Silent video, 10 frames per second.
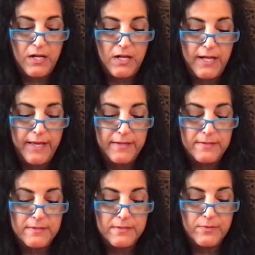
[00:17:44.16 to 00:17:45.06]

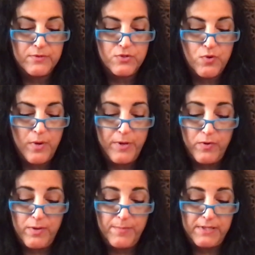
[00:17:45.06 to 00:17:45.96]
and
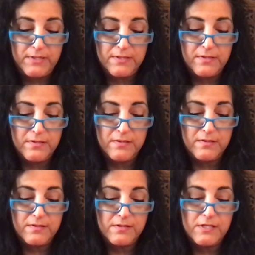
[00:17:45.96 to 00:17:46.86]
strawberry bits,
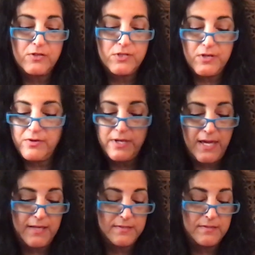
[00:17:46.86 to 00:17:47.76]
tartaric
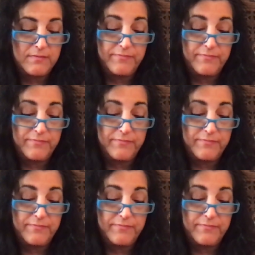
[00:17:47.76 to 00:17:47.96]
acid.